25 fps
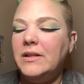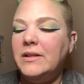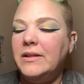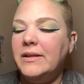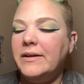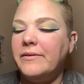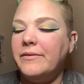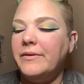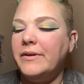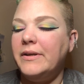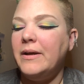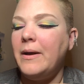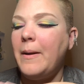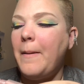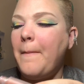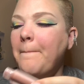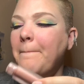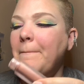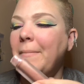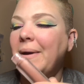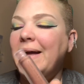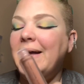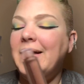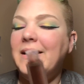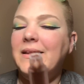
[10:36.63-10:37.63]
liquid
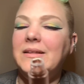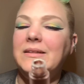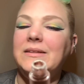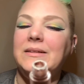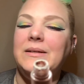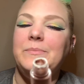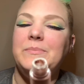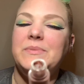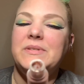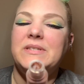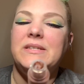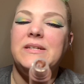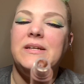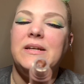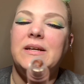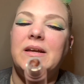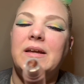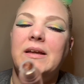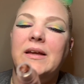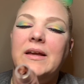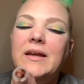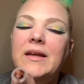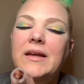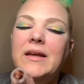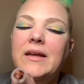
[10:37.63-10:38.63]
matte
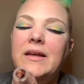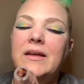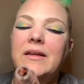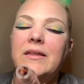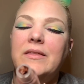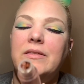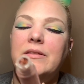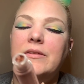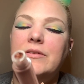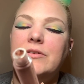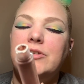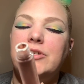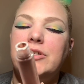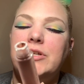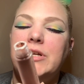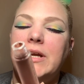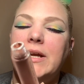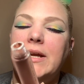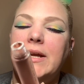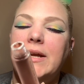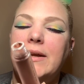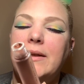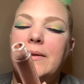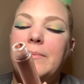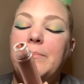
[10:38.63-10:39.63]
lipstick in the
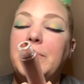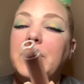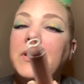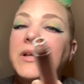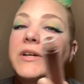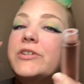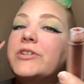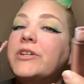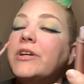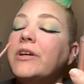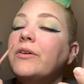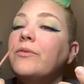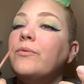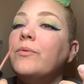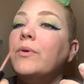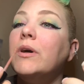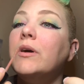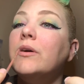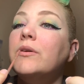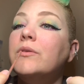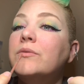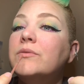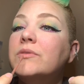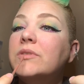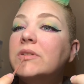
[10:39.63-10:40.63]
shade Blushing
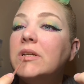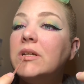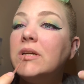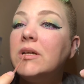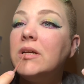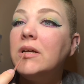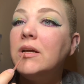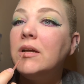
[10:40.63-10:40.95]
Rose.